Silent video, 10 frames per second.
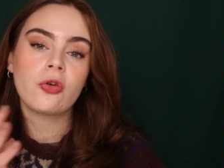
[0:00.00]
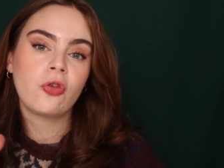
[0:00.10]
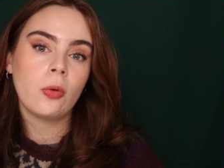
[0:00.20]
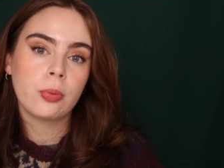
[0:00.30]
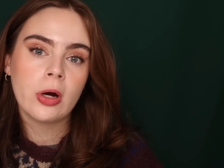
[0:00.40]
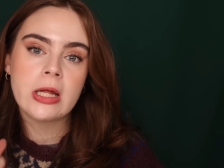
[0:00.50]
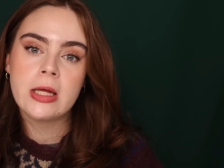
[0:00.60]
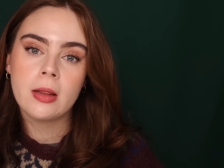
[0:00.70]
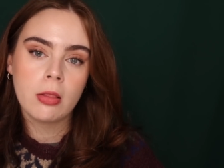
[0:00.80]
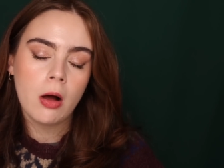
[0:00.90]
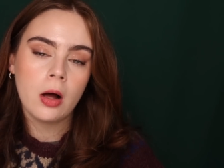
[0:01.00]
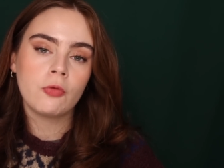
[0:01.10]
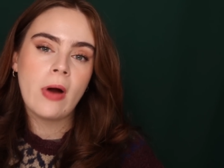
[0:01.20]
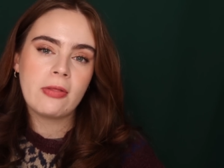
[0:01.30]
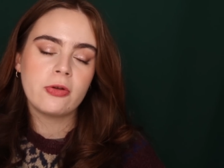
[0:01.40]
look so pretty and
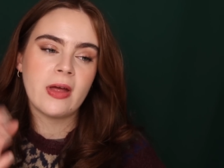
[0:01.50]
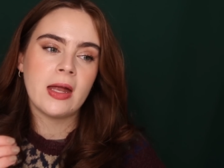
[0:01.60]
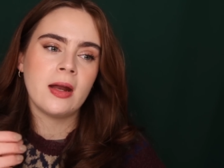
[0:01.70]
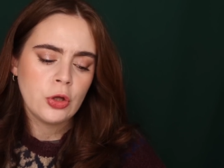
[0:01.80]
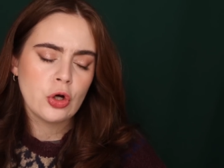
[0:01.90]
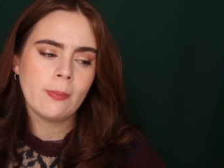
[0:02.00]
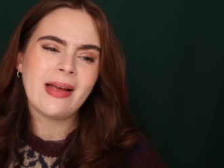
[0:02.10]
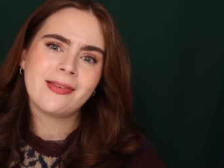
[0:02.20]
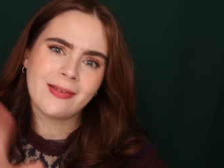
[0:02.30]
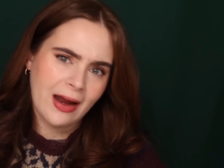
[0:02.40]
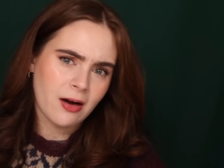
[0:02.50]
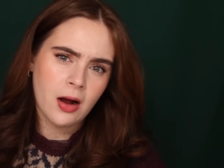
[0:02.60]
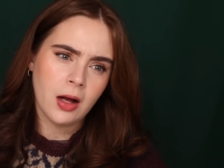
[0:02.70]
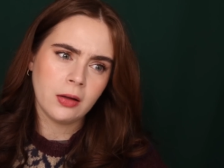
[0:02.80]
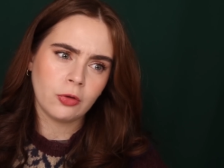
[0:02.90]
long rather than your
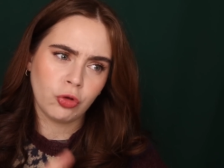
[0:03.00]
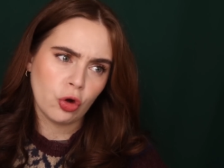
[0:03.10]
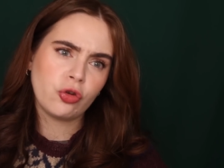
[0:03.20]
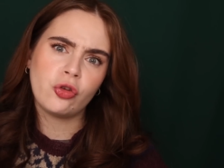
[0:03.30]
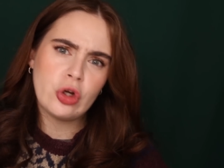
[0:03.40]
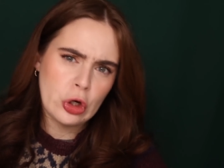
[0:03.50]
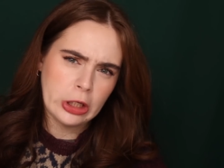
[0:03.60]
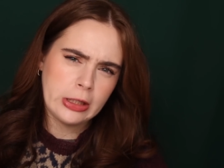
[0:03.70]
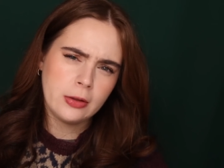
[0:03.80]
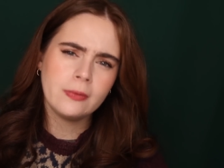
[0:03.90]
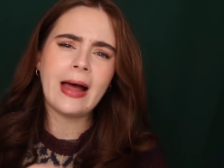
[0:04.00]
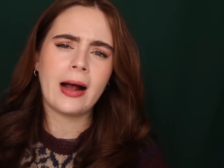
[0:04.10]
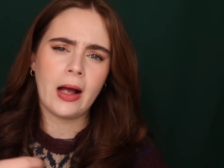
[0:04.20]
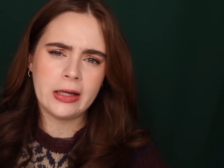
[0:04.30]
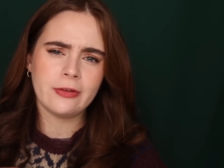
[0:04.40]
mascara looks good,
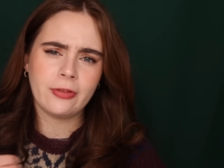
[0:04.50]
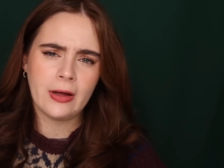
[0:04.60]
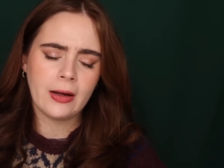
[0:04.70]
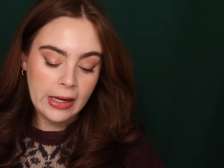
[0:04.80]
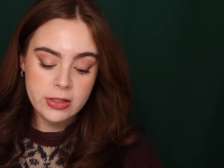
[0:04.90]
that kind of thing.